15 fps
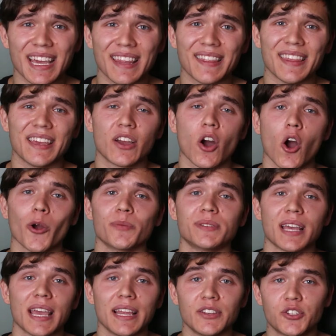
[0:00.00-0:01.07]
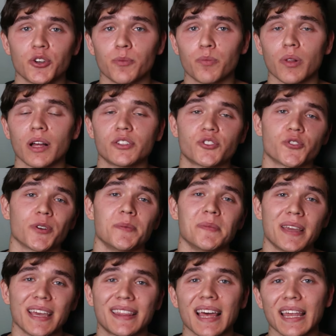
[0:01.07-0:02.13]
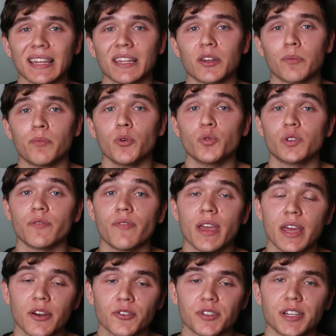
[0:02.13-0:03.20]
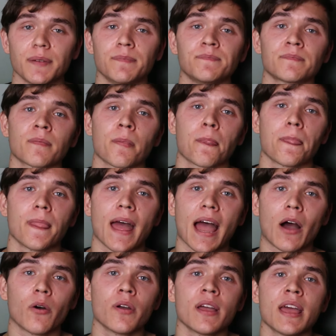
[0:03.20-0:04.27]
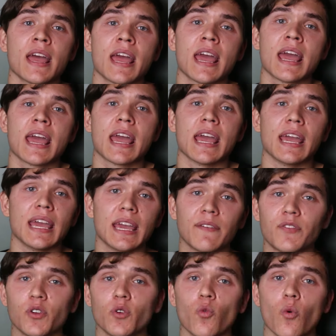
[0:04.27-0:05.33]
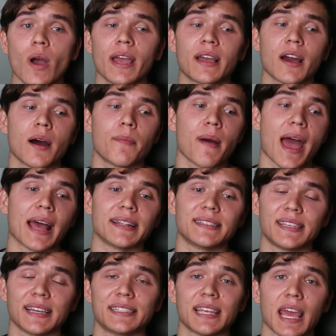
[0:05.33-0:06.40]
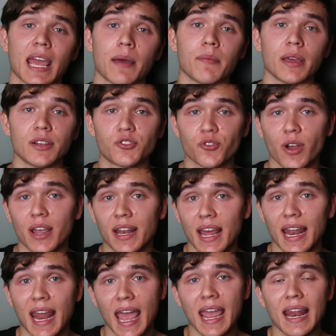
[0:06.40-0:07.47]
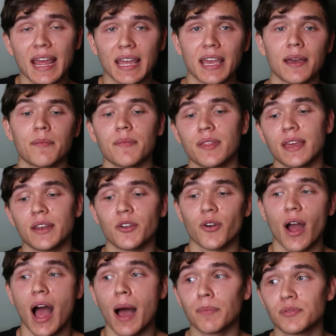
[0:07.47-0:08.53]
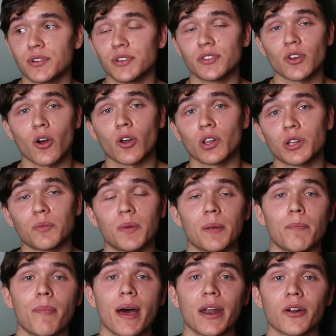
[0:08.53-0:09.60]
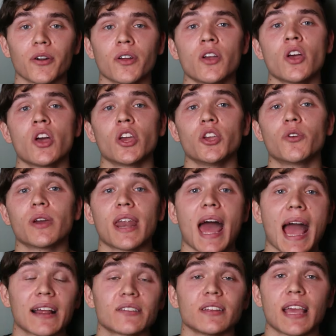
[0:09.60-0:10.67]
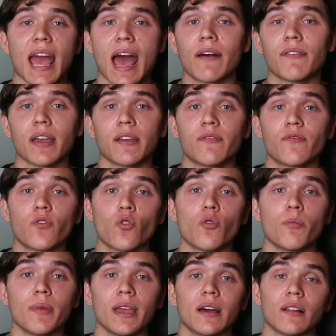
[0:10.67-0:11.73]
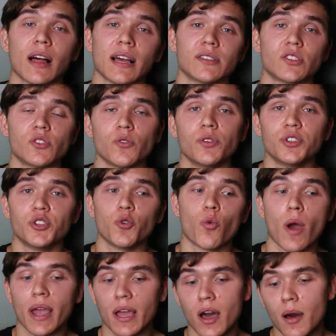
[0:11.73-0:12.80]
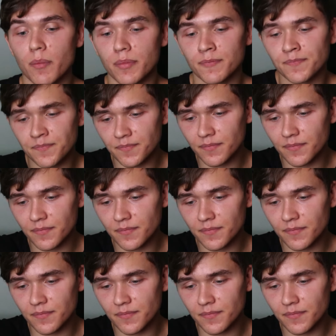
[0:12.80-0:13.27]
get the carbs into your bloodstream, get that little boost of energy. Now, if you wake up at 6 a.m. and train at 8 a.m., then your options are a little bit better. You can actually have a full meal as soon as you wake up,